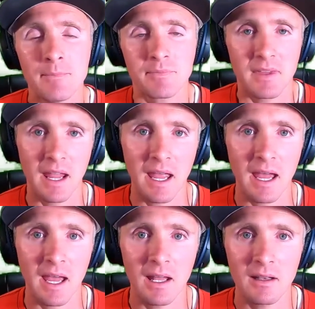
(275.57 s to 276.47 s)

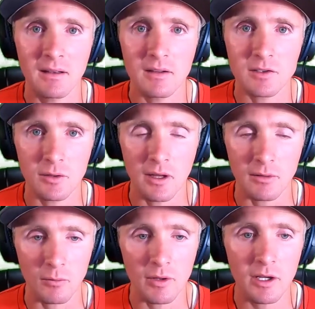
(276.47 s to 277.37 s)
And so you got
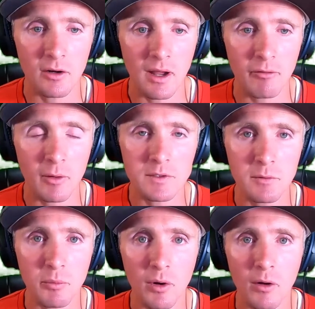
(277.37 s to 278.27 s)
the linear high frequency
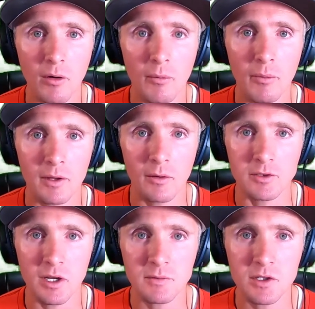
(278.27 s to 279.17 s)
probe,
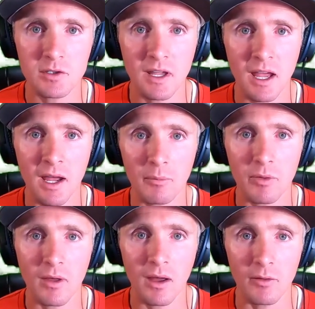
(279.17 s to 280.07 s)
adjust your
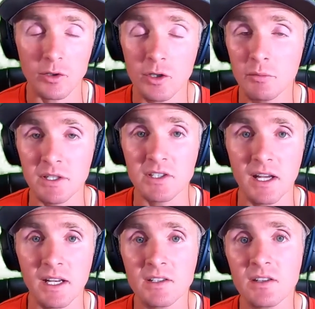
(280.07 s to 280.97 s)
depth. There should be
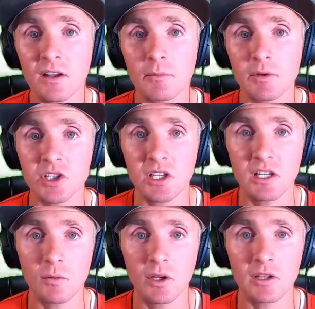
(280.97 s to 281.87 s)
settings on the
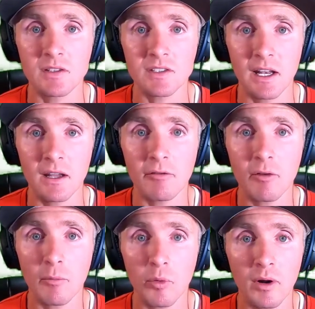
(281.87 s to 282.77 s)
machine where you can set it
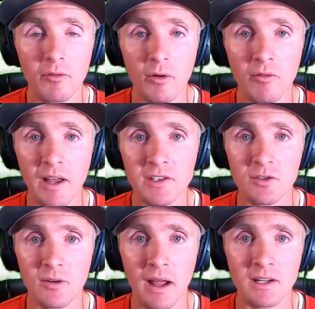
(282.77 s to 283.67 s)
for peripheral
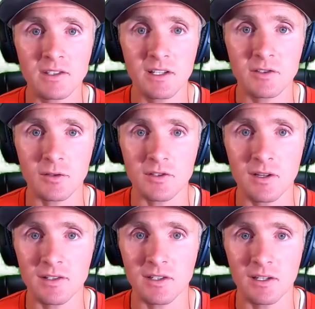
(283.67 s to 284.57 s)
vascular access. So it's
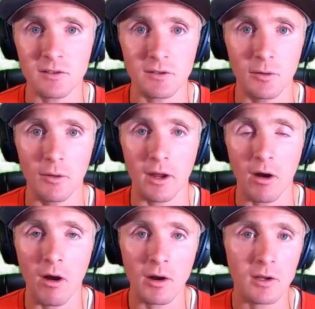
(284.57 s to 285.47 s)
not set to, like
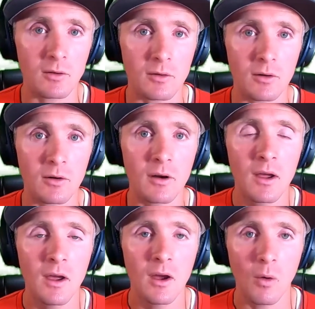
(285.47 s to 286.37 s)
ocular
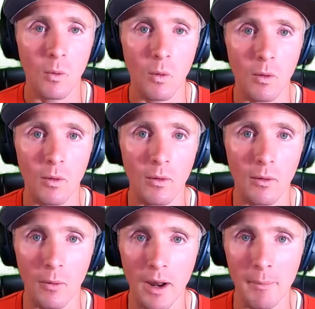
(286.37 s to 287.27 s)

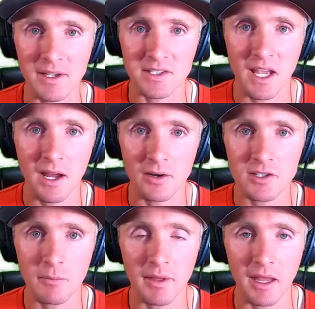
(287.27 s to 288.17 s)
or MSK or
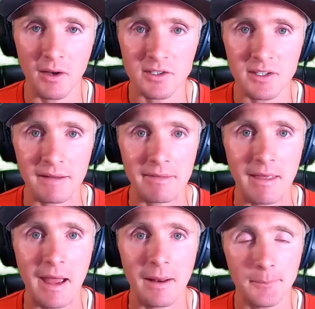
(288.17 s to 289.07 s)
something else like
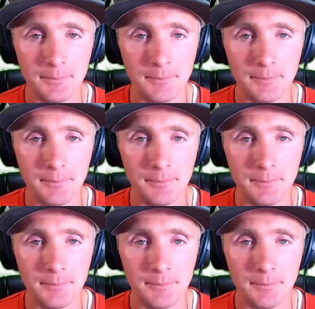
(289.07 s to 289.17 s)
that.